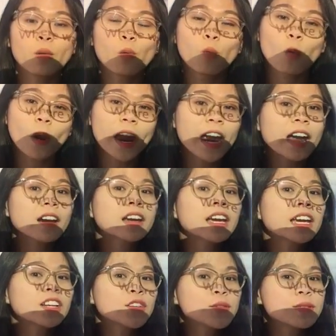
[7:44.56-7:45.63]
Where
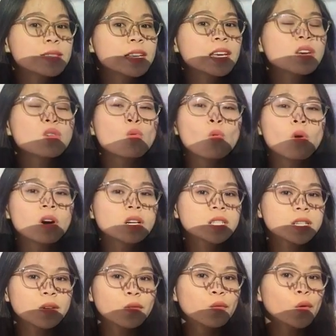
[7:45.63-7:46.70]
can you see
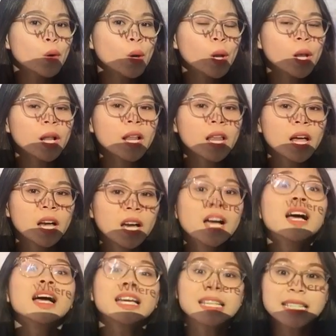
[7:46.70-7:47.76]
waterfall?
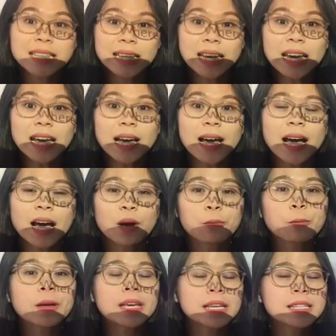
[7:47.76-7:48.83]
Yeah,
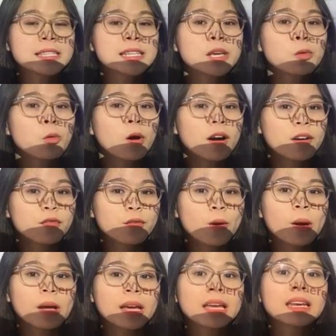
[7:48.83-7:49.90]
we can see
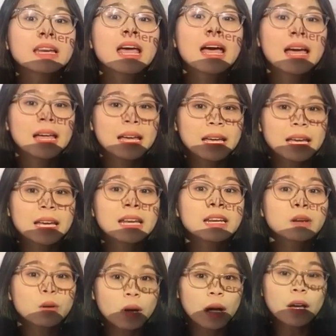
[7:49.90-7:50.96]
waterfall
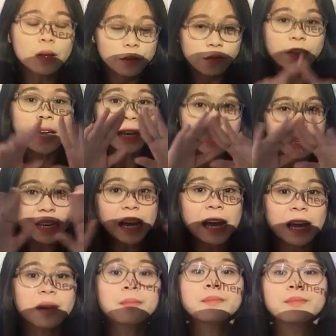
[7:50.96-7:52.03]
in
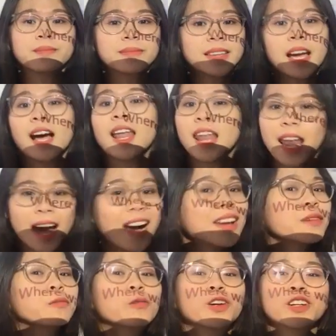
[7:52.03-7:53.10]
Vietnam. A
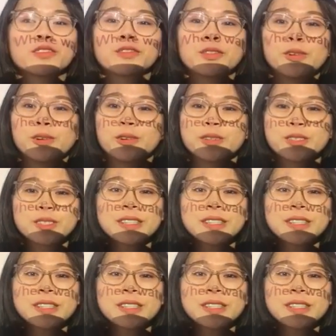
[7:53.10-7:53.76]
lot of waterfalls.